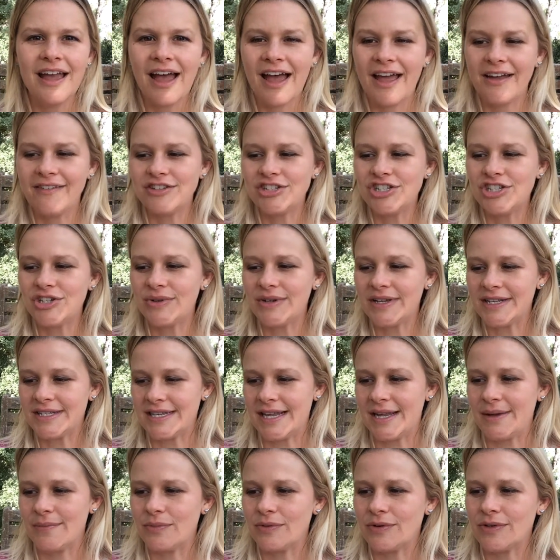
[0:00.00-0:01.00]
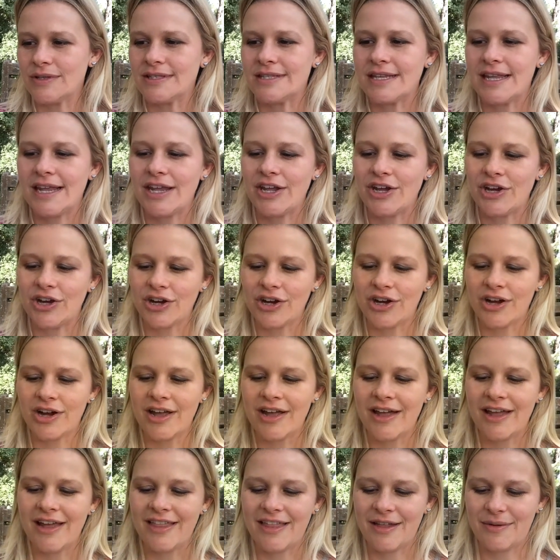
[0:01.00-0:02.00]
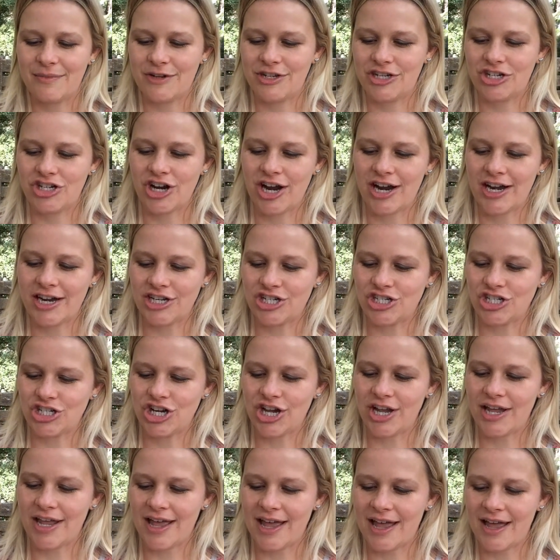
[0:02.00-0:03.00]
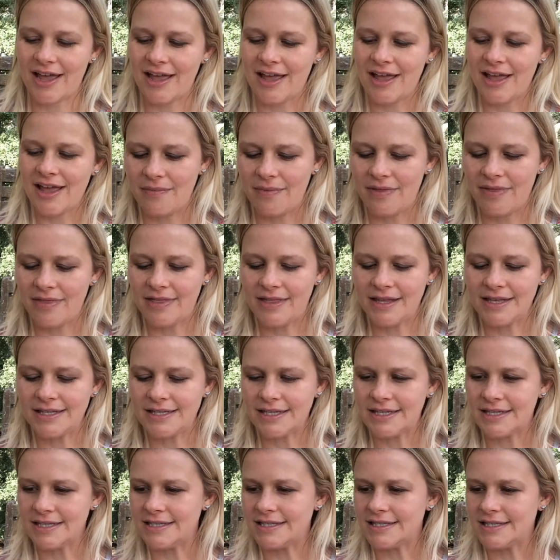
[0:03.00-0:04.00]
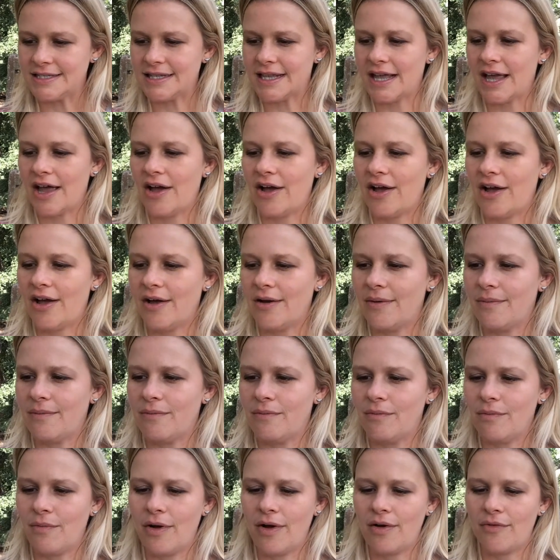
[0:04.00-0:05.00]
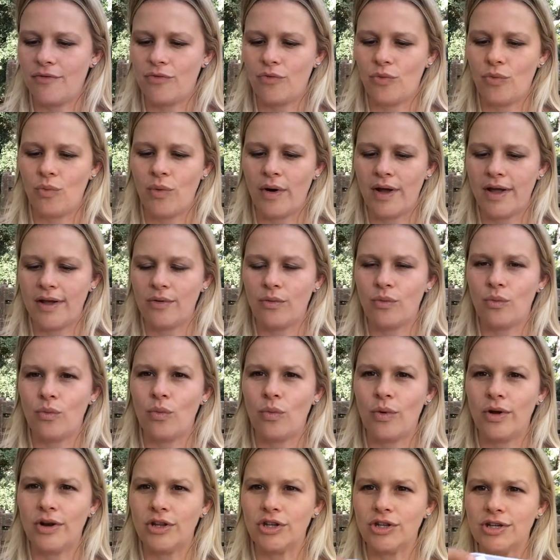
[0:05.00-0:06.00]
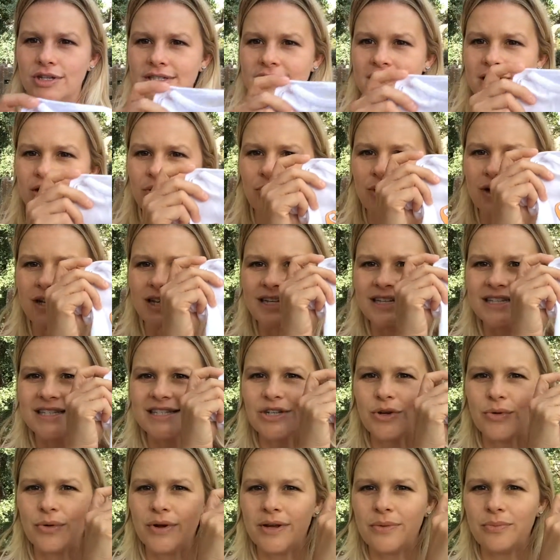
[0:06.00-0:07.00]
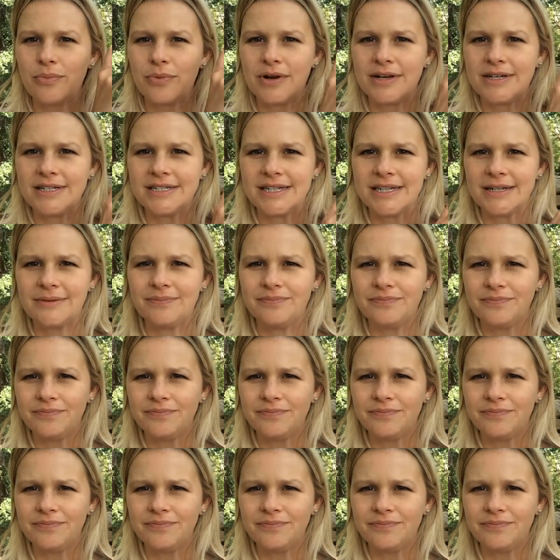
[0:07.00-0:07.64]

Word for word: I have two examples here. I'm going to try to show you. This is um, a, what one looks like when it's screen printed.